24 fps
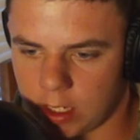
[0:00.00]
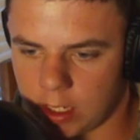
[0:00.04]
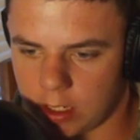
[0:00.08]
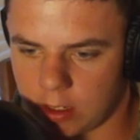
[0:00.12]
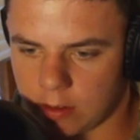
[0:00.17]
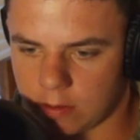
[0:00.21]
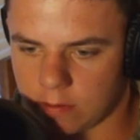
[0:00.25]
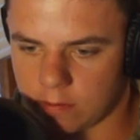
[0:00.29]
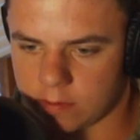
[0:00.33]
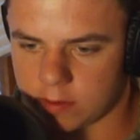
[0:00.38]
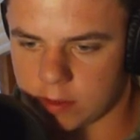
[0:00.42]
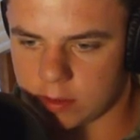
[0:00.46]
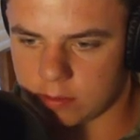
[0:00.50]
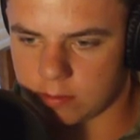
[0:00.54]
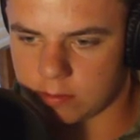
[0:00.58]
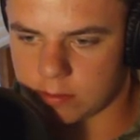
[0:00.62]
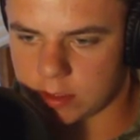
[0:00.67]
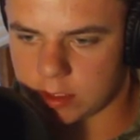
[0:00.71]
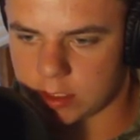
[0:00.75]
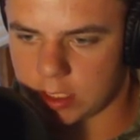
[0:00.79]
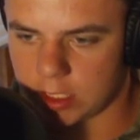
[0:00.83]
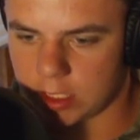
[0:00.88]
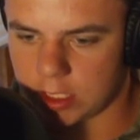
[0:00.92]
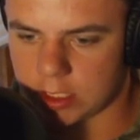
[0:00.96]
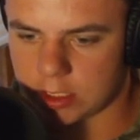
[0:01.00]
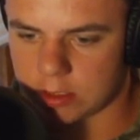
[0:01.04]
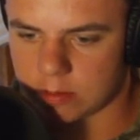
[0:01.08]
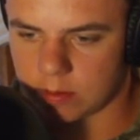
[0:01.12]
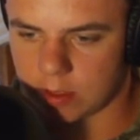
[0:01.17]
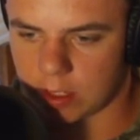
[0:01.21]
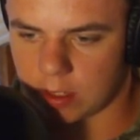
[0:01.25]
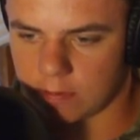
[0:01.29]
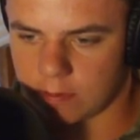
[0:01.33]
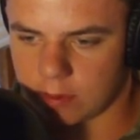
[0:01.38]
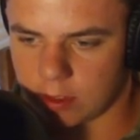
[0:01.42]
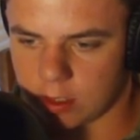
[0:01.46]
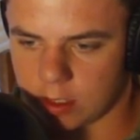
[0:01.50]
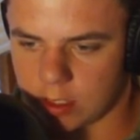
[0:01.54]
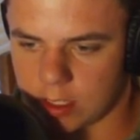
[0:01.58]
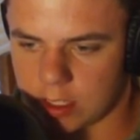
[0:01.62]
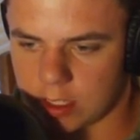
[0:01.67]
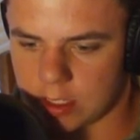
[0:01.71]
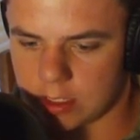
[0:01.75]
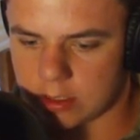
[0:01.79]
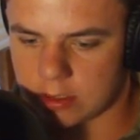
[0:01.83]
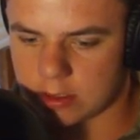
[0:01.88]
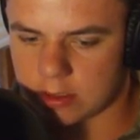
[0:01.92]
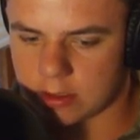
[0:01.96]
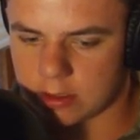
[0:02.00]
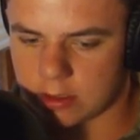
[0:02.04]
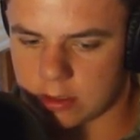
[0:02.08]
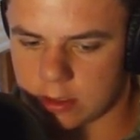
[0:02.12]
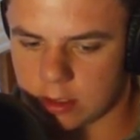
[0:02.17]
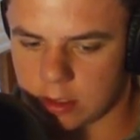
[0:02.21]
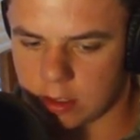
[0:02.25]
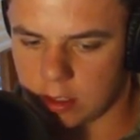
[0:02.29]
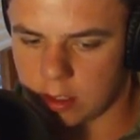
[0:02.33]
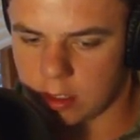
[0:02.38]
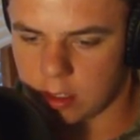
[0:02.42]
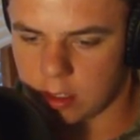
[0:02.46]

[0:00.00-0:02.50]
we have some seats, we have all this,